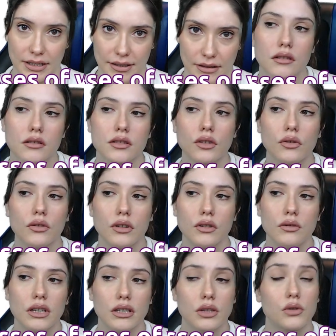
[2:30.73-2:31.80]
So you
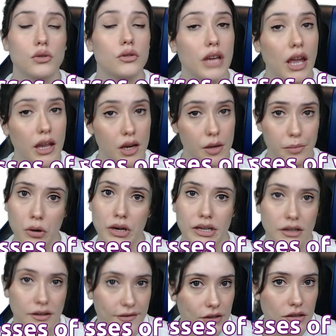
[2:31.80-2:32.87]
need to create your
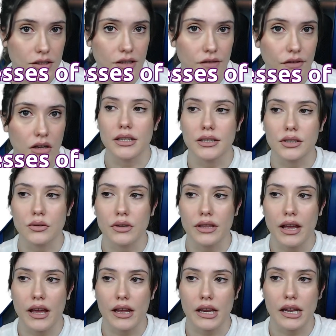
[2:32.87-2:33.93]
pointer, first of all. Store
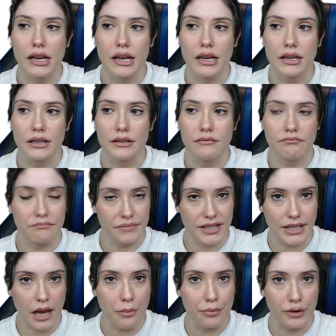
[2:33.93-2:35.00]
that in a
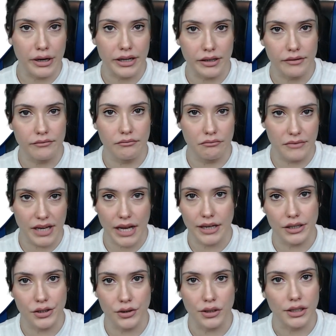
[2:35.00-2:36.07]
separate
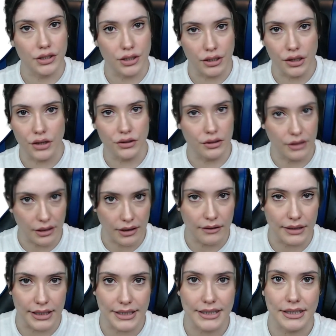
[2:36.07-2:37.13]
data structure other than the
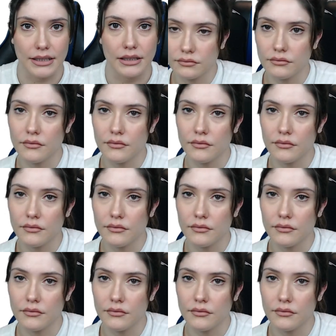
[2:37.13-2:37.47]
list.